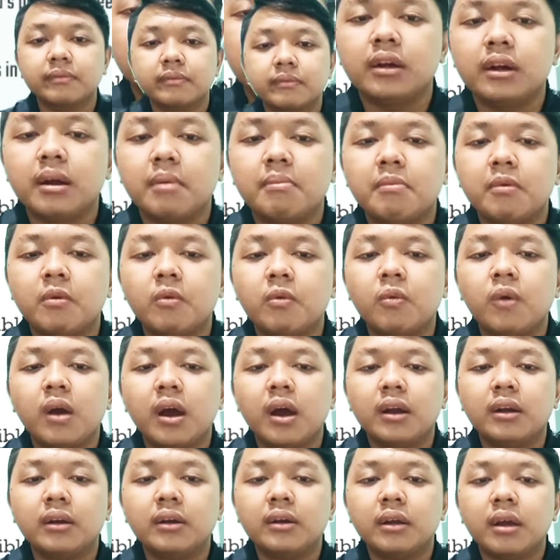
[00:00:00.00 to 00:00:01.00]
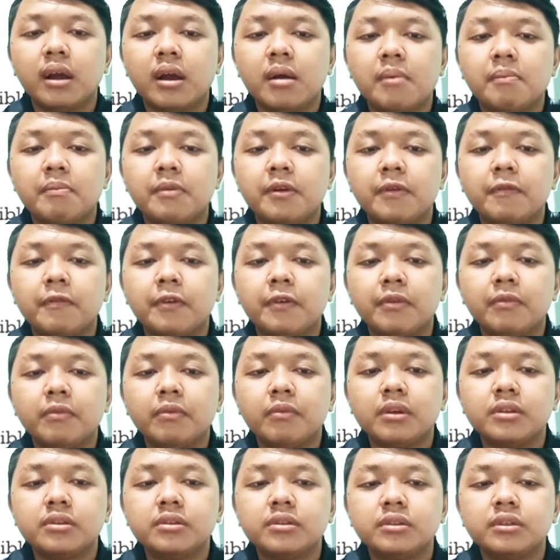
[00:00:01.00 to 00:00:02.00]
Number 1. Prevent
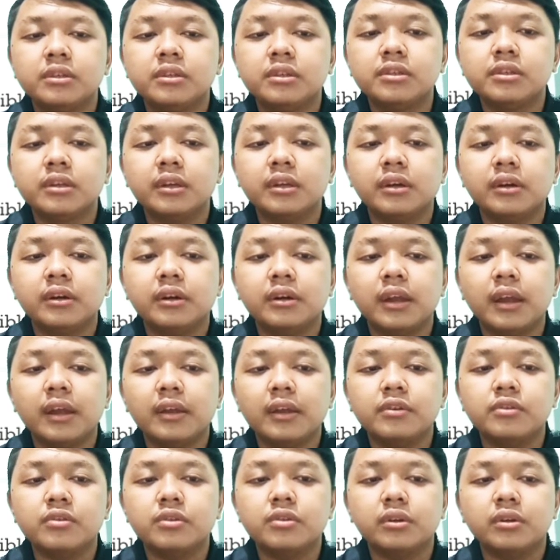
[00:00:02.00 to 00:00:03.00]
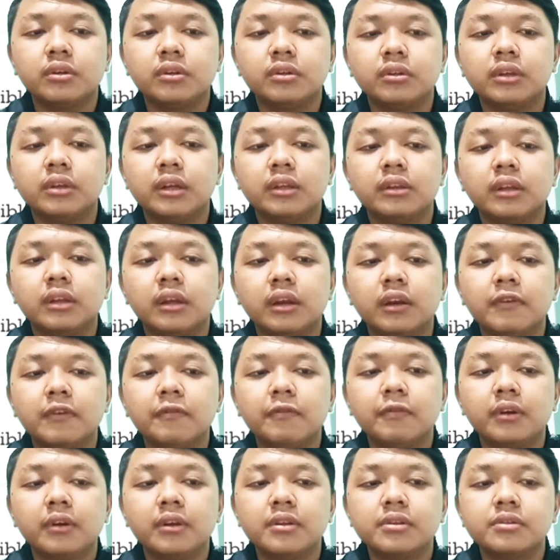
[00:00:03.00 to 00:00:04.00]
one-decision reaction that
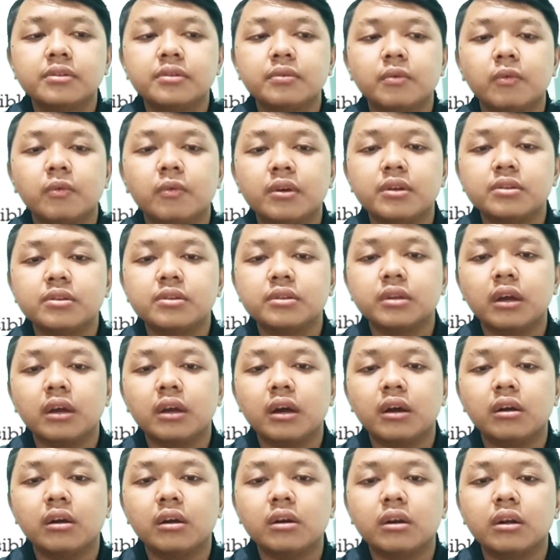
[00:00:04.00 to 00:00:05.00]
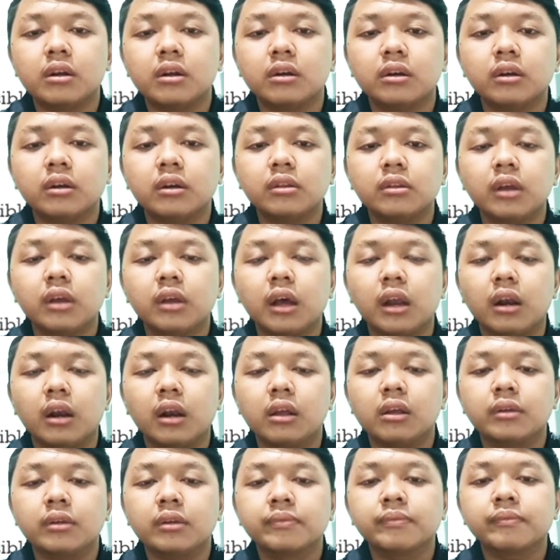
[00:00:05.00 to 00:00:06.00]
leveless was or not
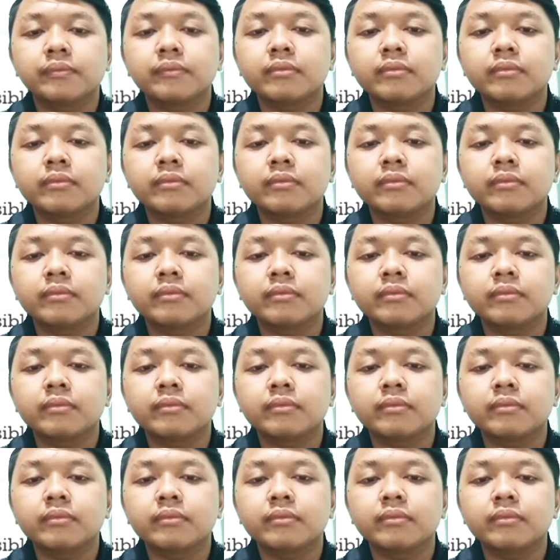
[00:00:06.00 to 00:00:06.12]
allowed.